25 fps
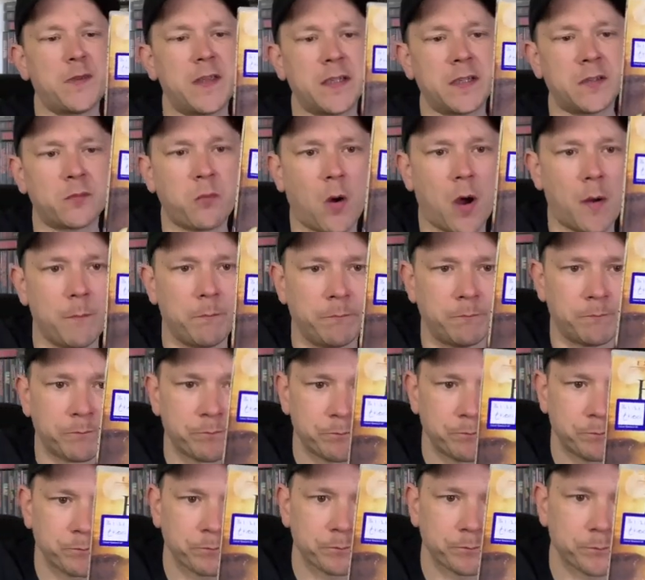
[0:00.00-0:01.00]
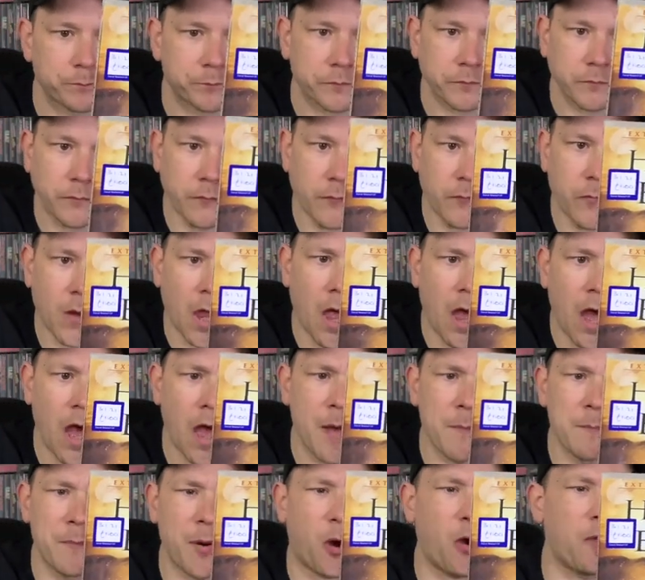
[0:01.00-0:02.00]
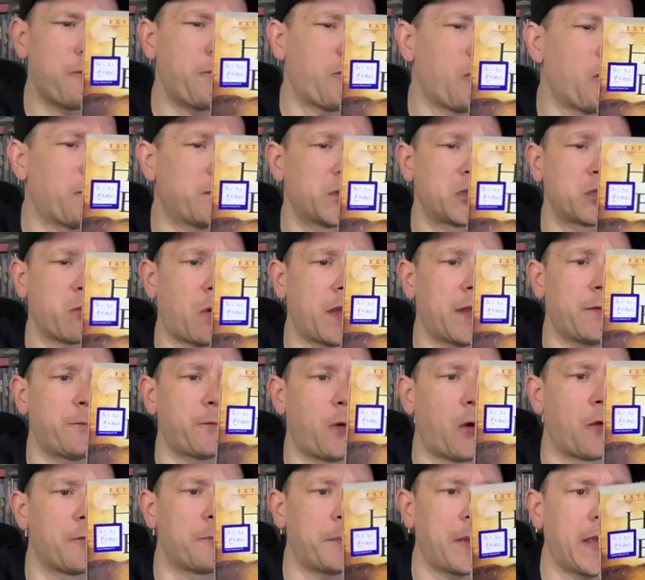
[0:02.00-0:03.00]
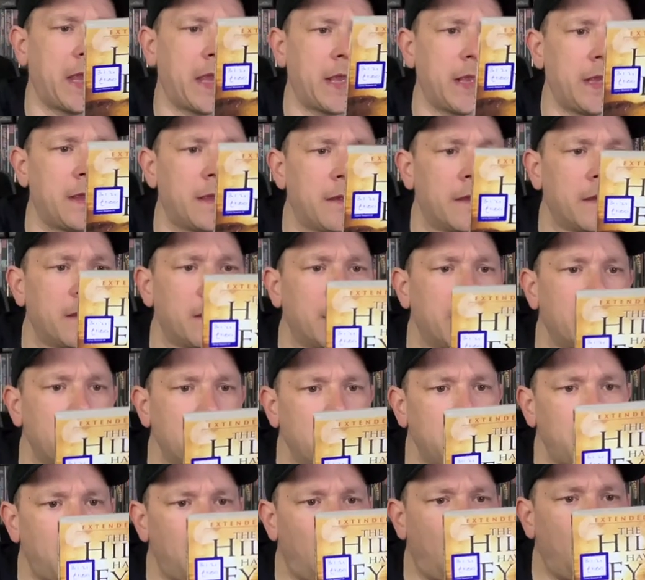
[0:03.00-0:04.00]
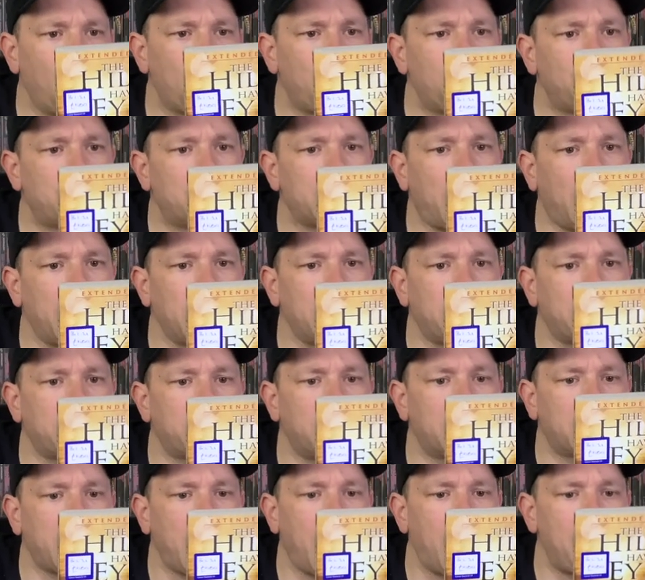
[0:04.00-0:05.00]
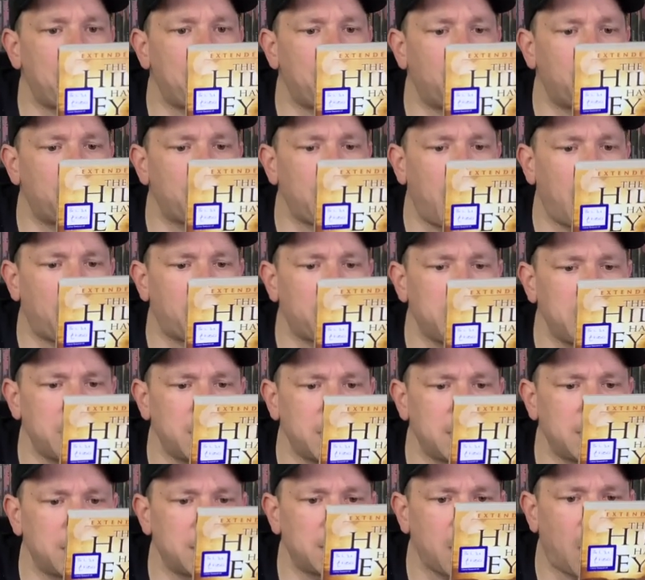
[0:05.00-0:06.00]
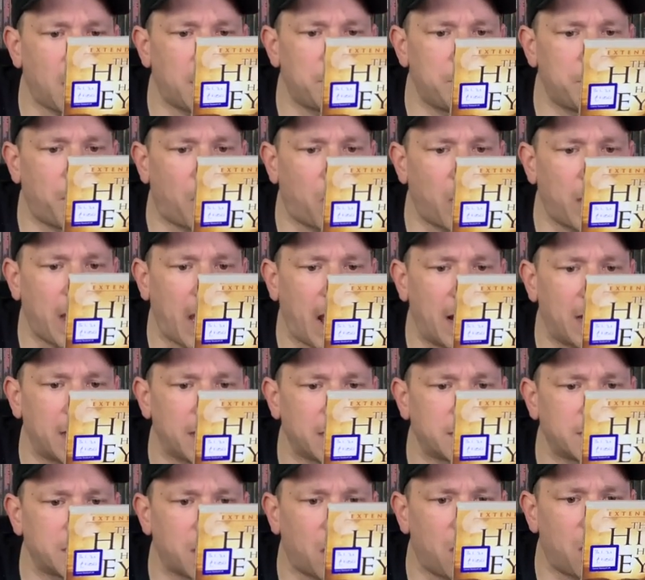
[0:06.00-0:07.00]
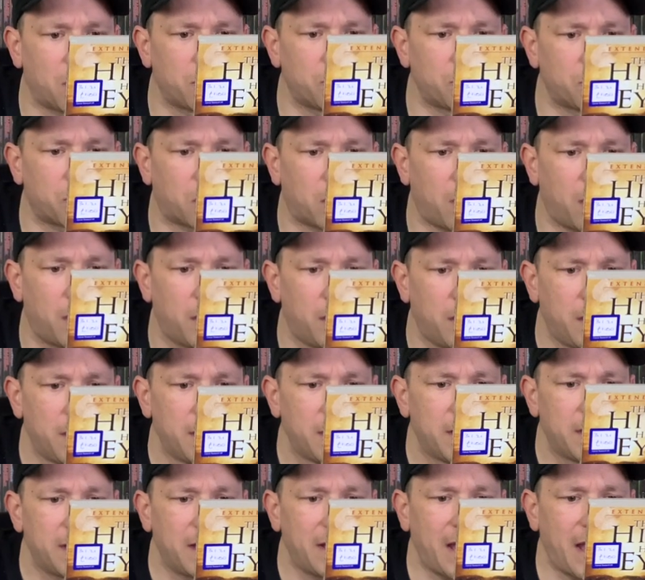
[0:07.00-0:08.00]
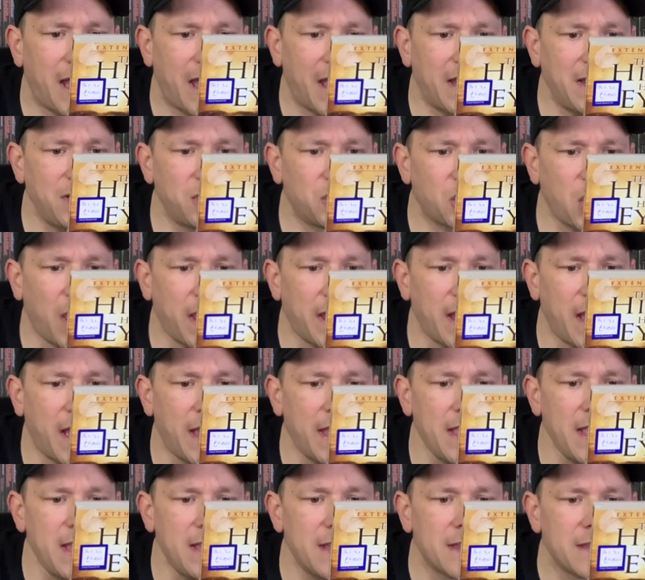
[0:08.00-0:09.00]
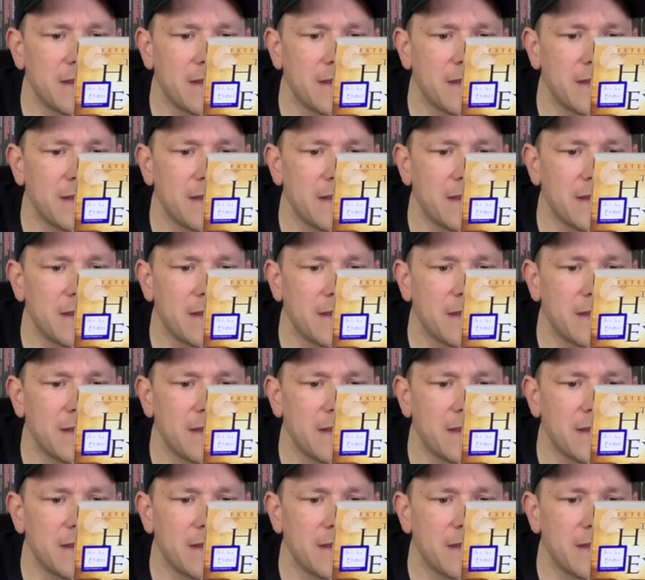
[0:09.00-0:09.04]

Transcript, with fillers: this one, um, but I thought for 25p, I will take the gamble. Now, this is done by Alexandre Aja.